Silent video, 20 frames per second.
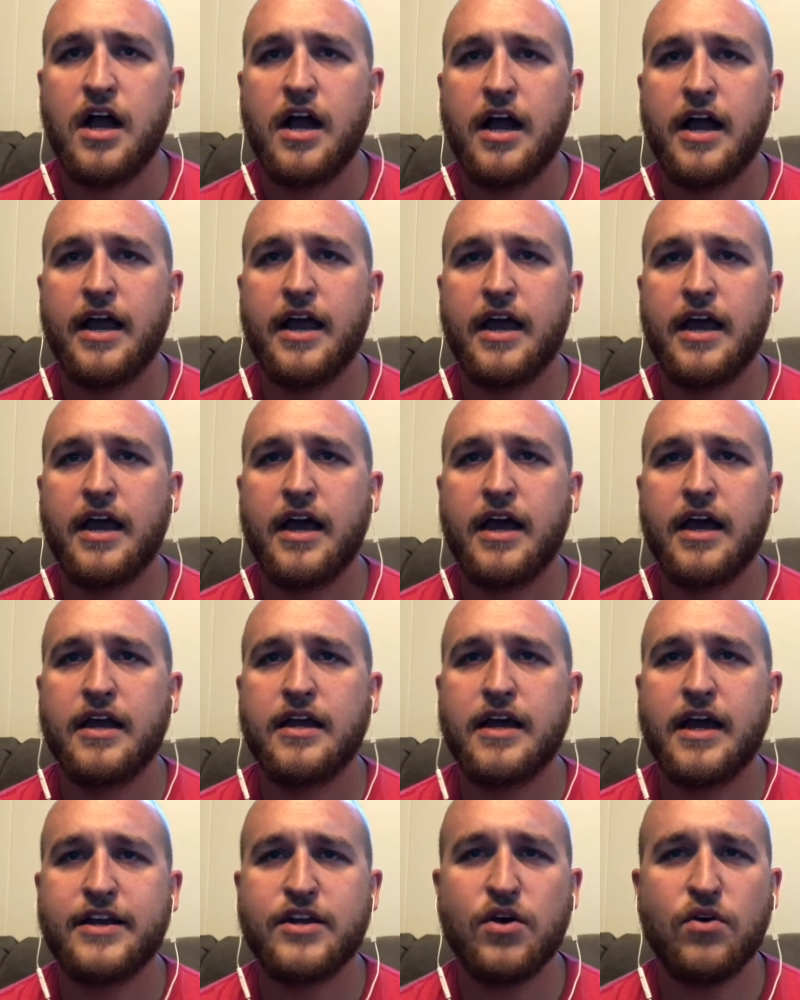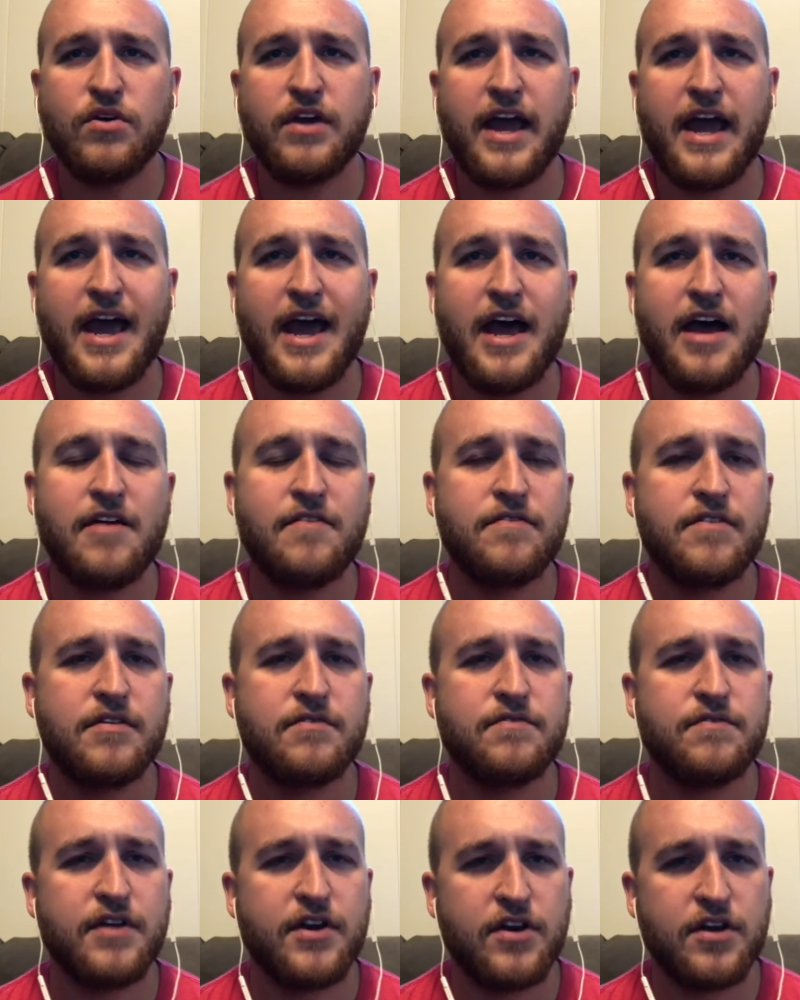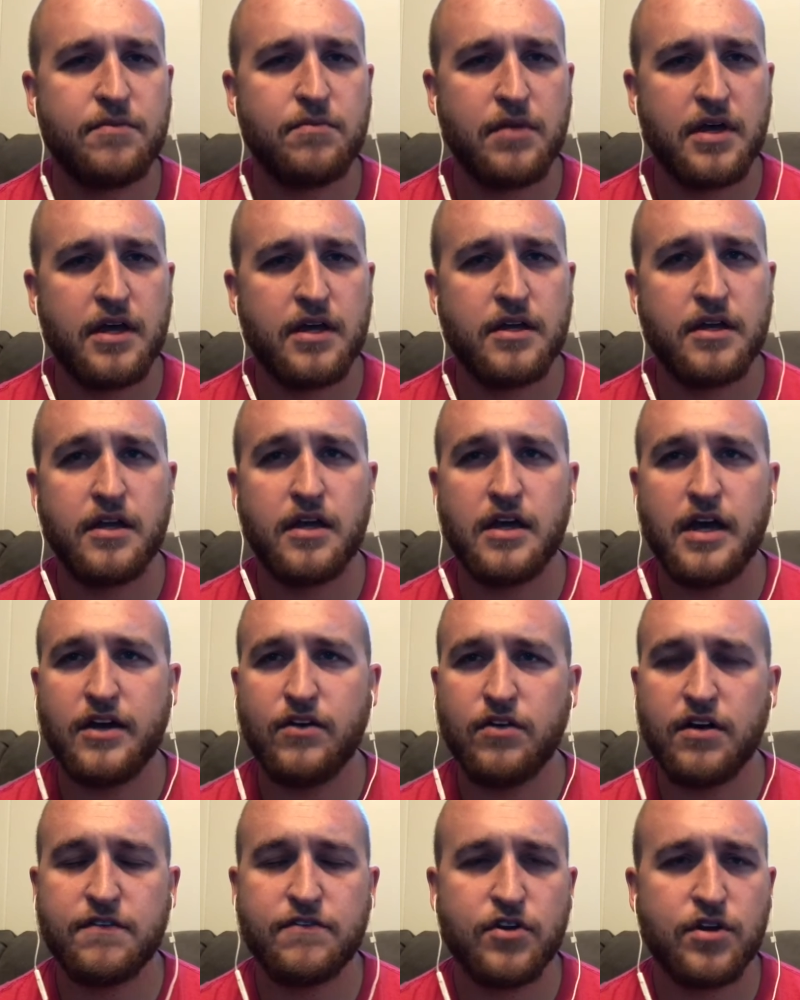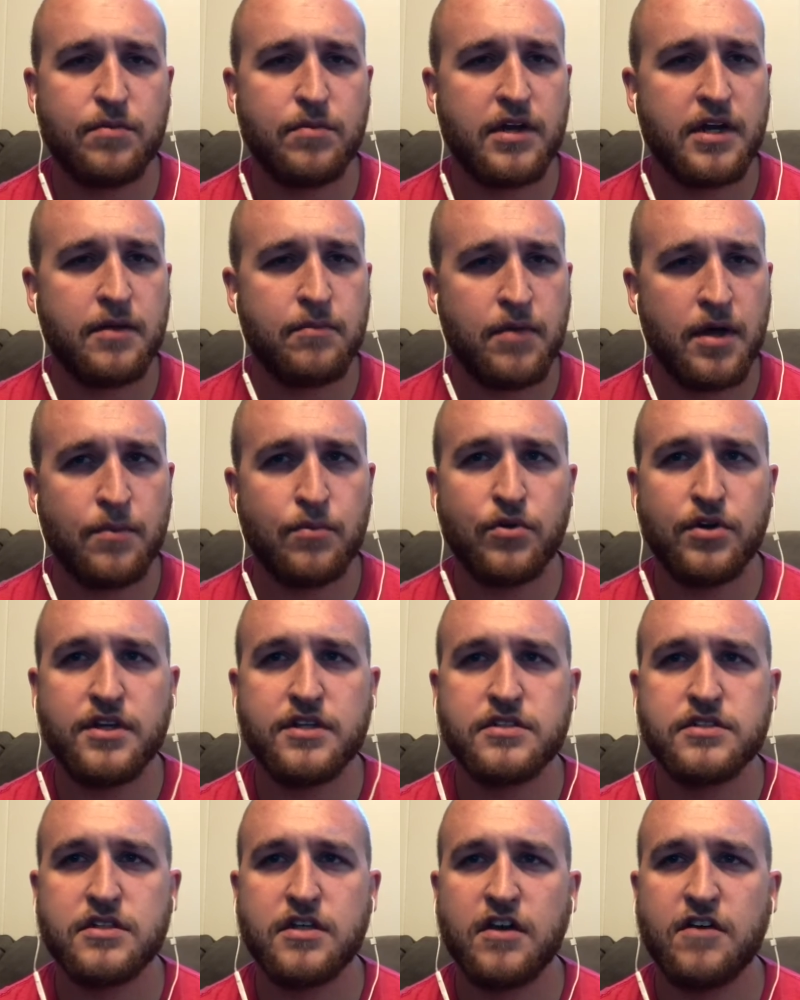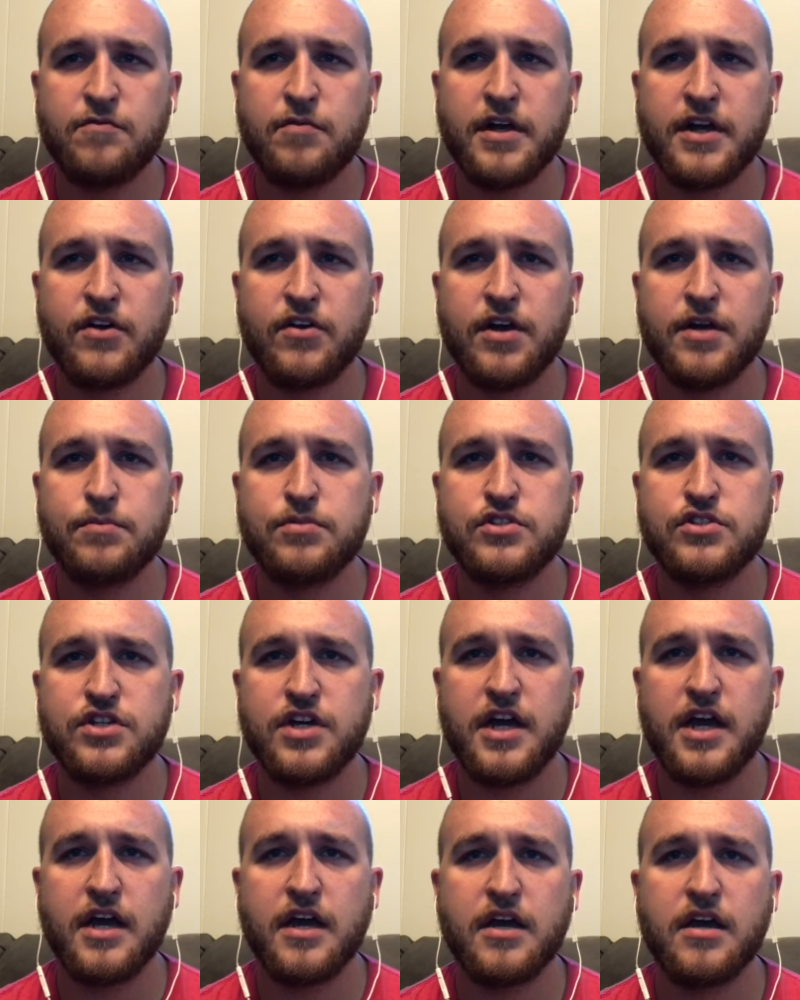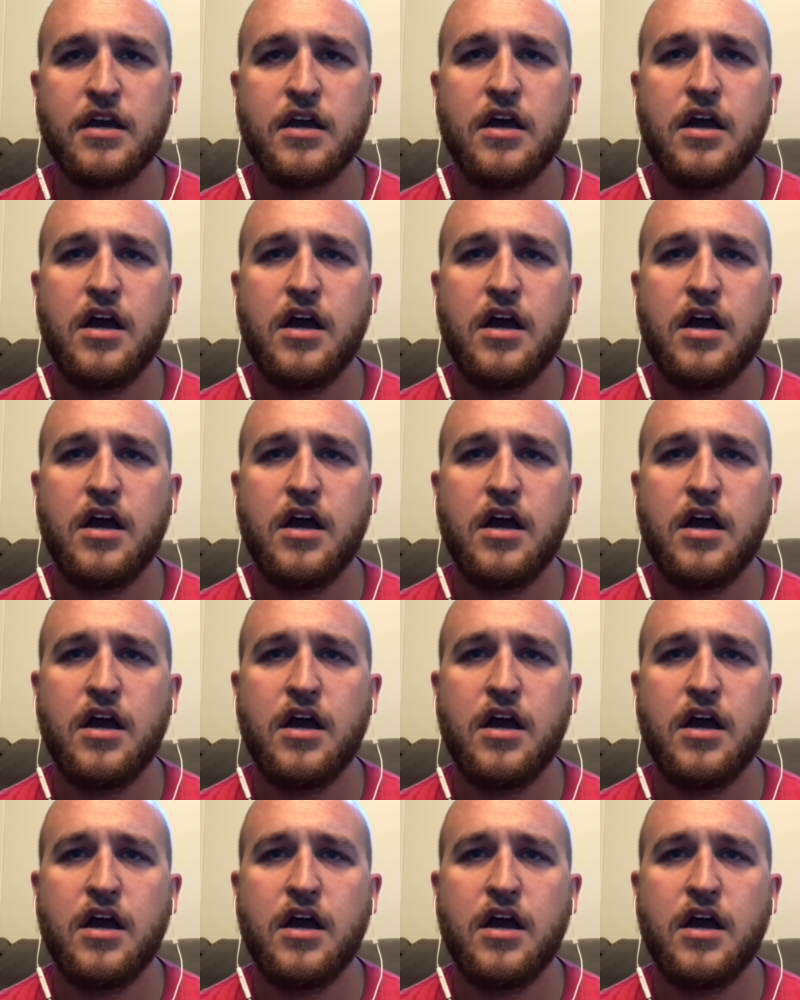And I don't have very many memories of my grandpa Jack,